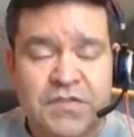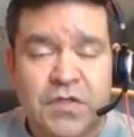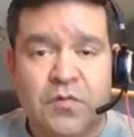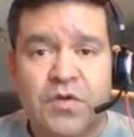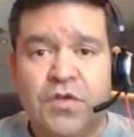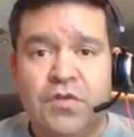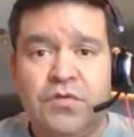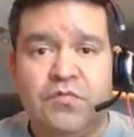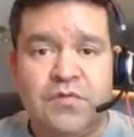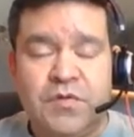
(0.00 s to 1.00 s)
So
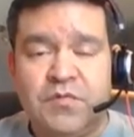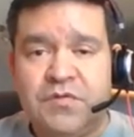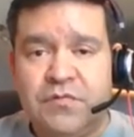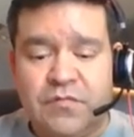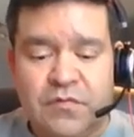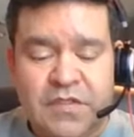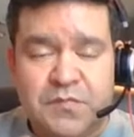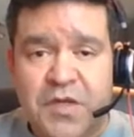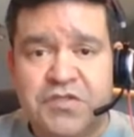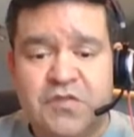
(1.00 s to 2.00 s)
you you as
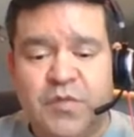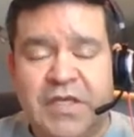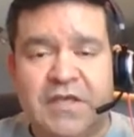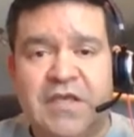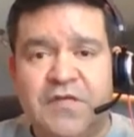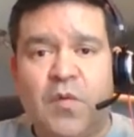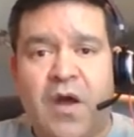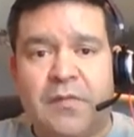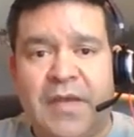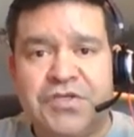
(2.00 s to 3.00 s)
much as we can give you
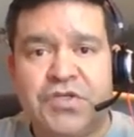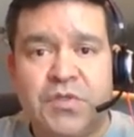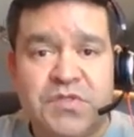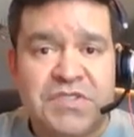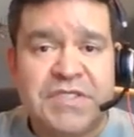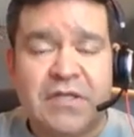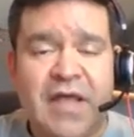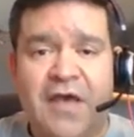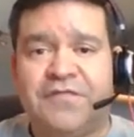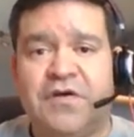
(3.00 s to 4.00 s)
automation, you still
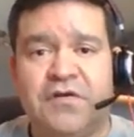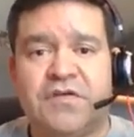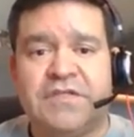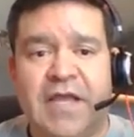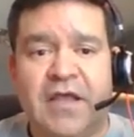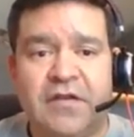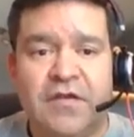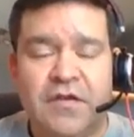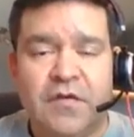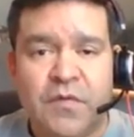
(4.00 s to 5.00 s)
have to understand
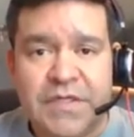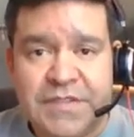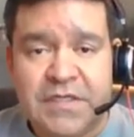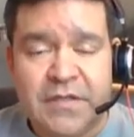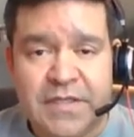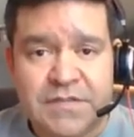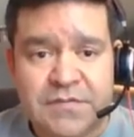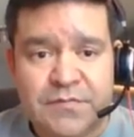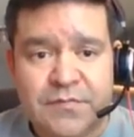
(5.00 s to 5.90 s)
what a deal is